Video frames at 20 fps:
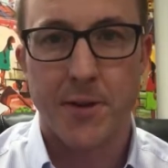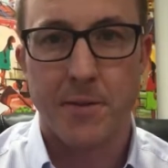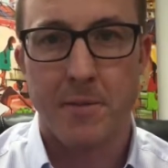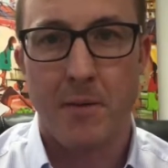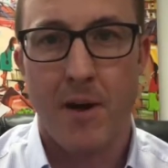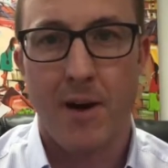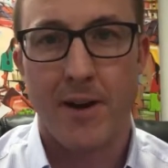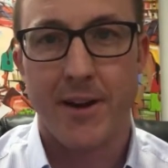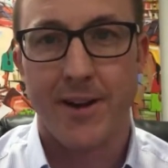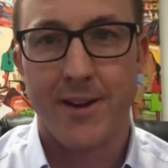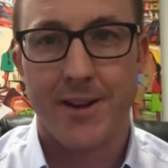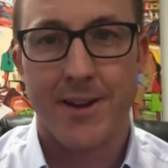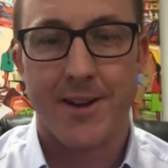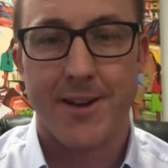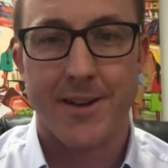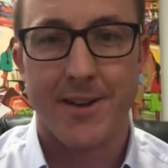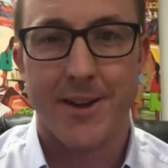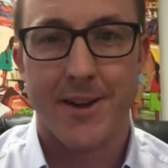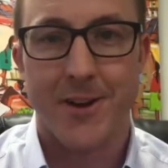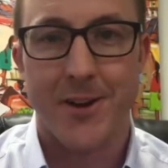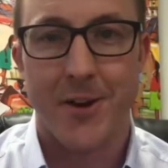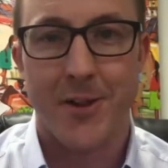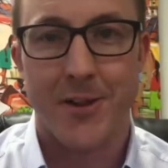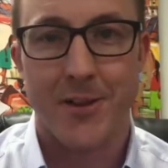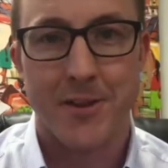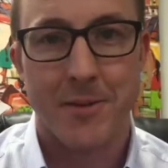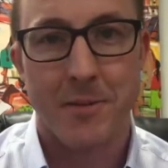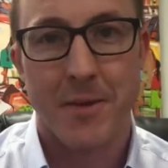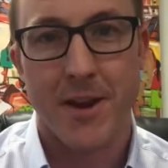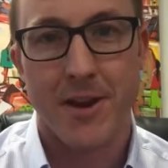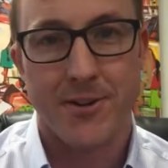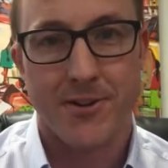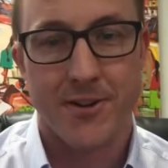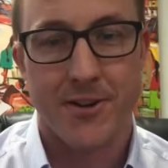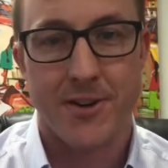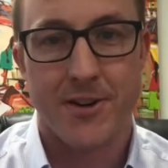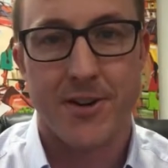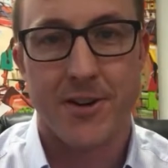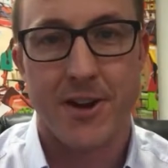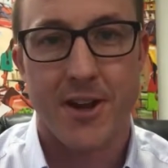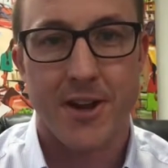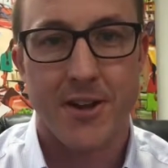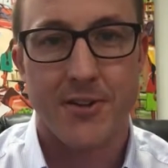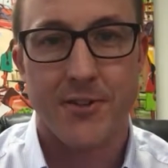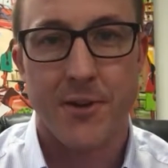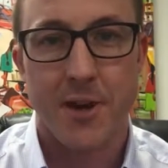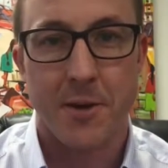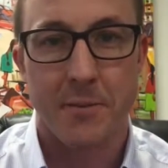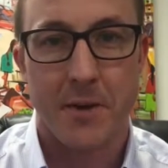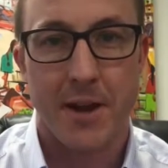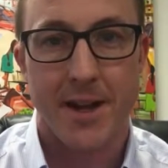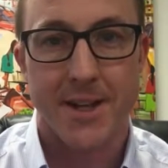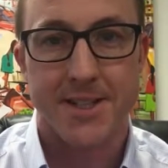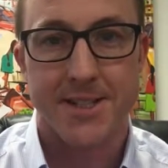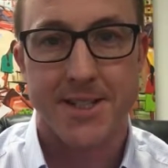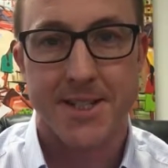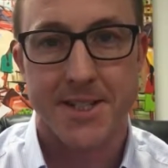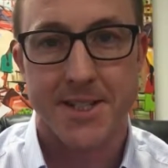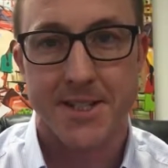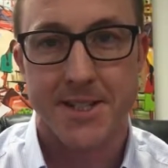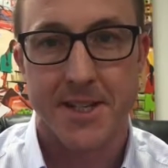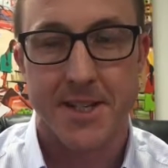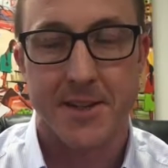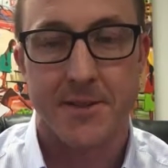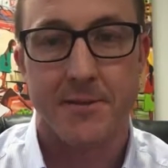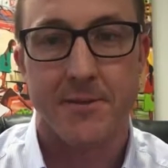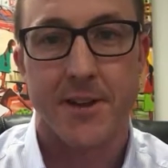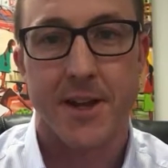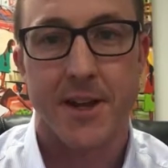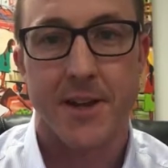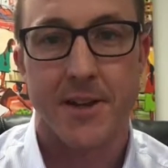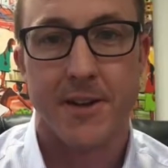the market and in all of the major trade magazines and